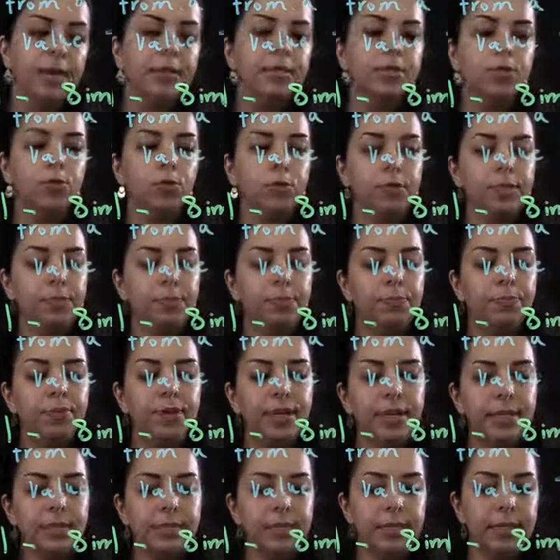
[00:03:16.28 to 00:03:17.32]
So the
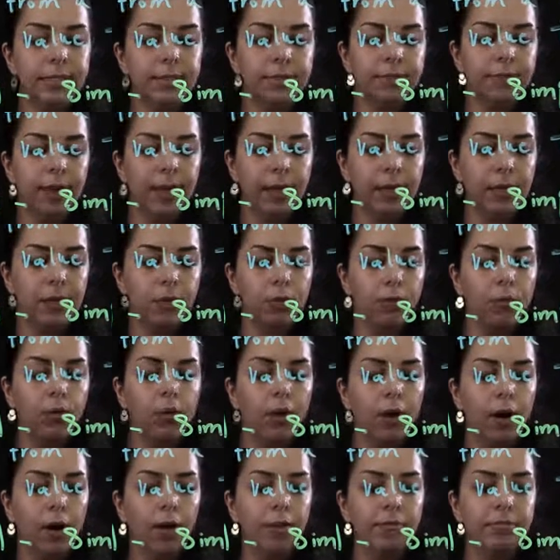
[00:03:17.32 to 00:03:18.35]
present value
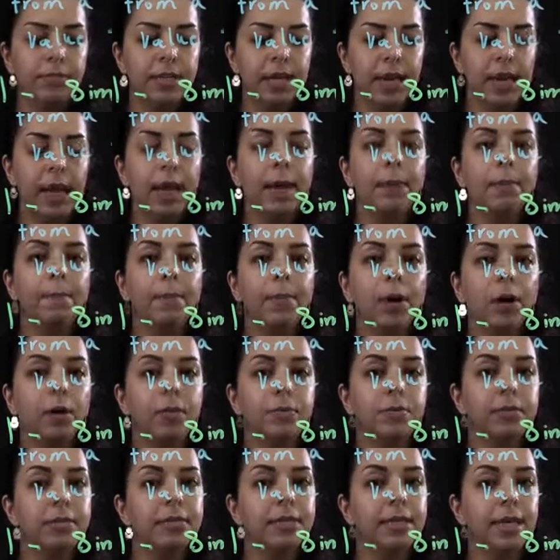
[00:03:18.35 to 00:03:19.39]
of the
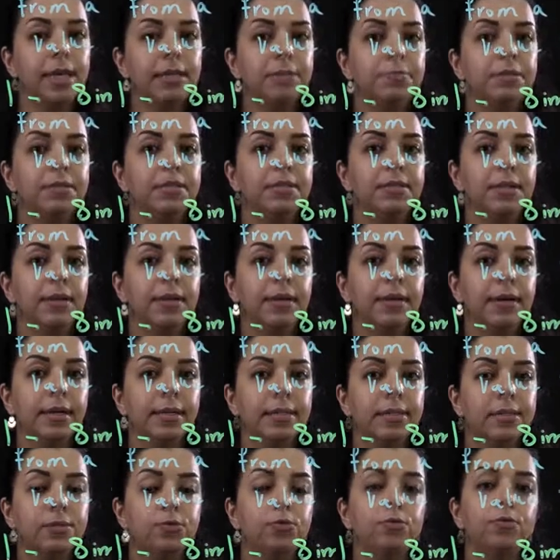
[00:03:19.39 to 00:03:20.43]
amount that Peter
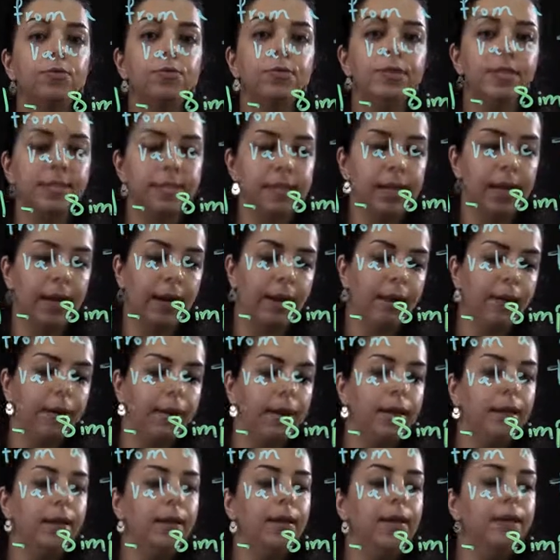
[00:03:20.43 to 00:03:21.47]
has to return.
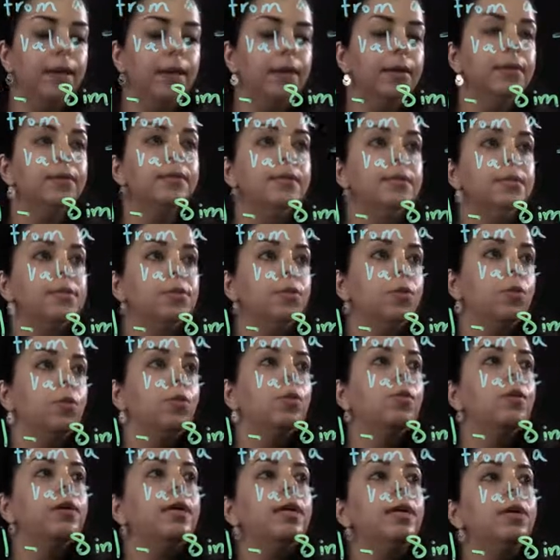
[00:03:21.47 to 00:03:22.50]

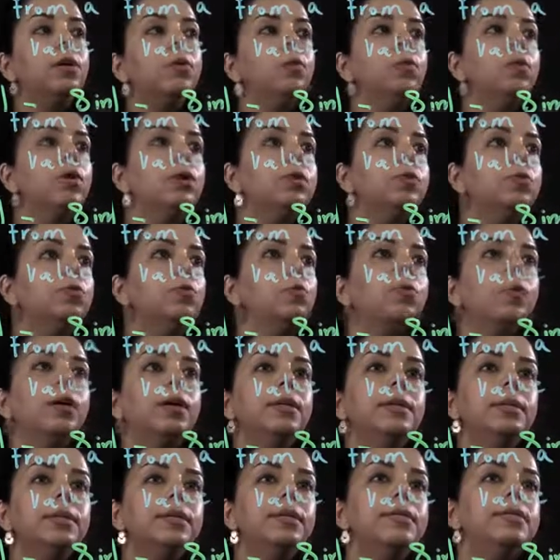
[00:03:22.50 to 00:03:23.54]
So equal to
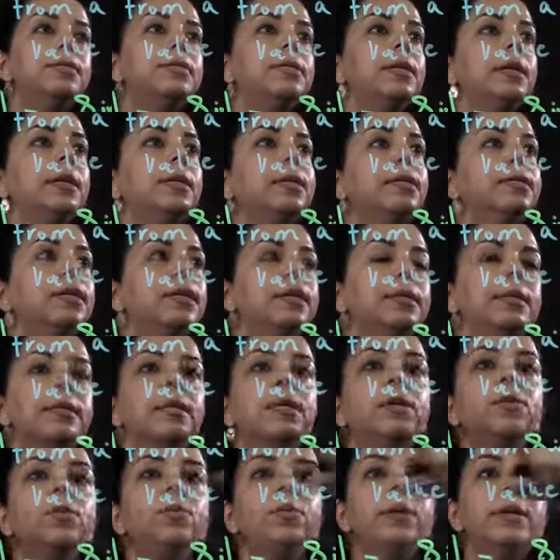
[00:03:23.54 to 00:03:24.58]
what? It's saying that
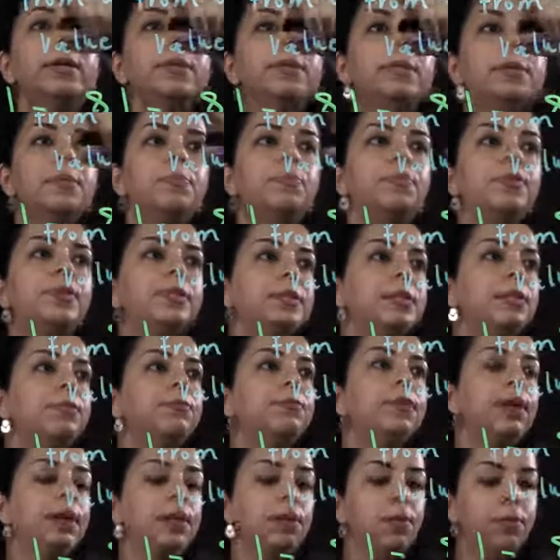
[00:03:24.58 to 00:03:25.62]
equates the present
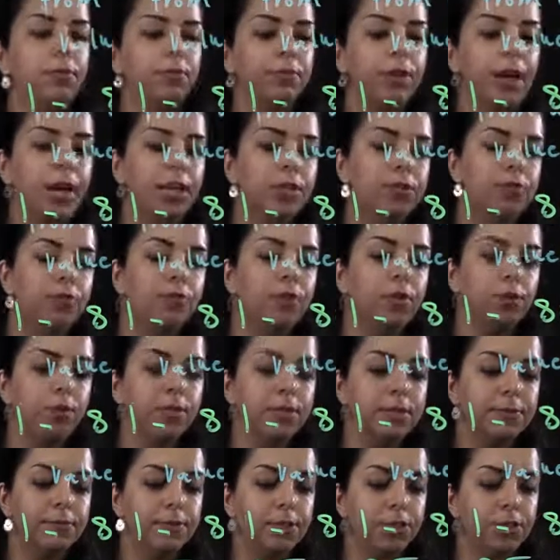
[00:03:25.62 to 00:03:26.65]
value of cash
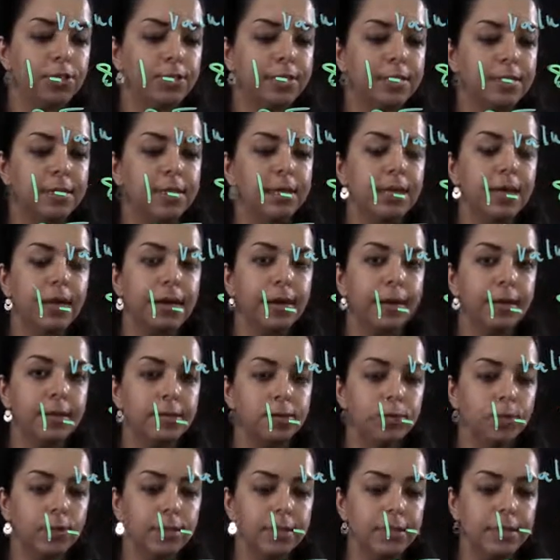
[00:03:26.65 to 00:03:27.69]
flows, which is here.
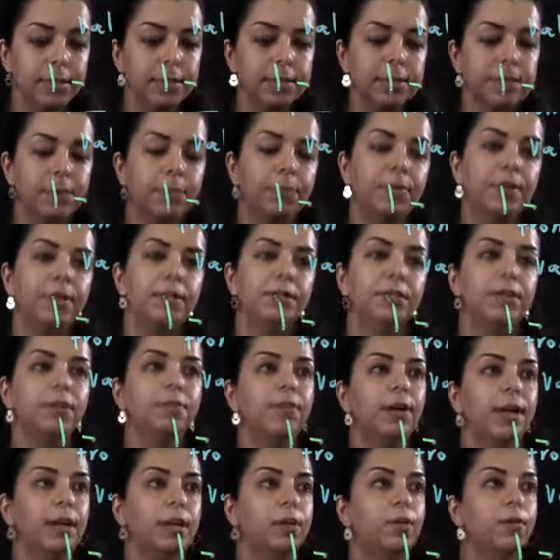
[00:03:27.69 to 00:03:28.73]
So this is the present
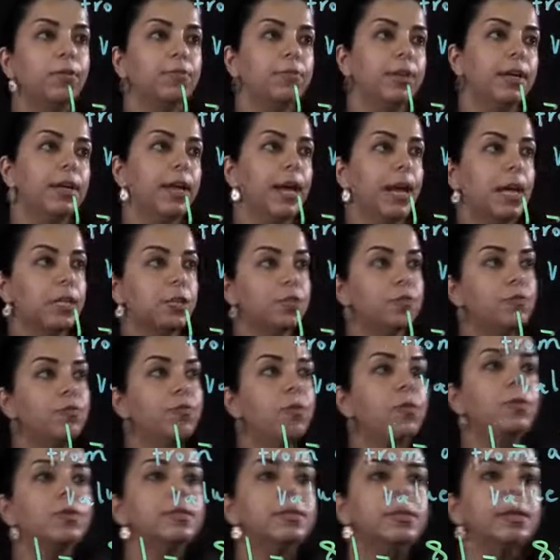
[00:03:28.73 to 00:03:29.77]
value of the cash
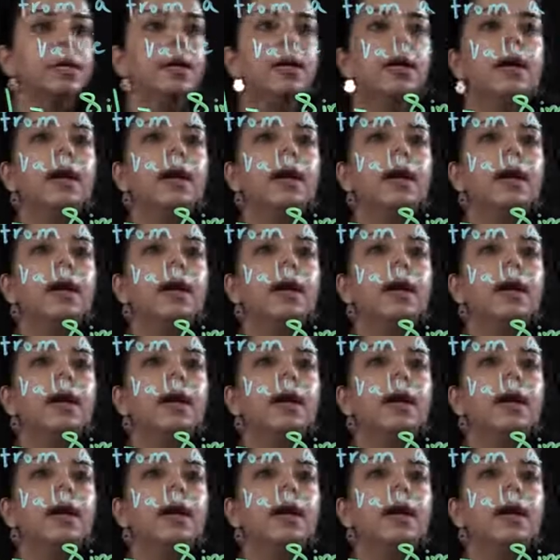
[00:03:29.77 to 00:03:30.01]
flows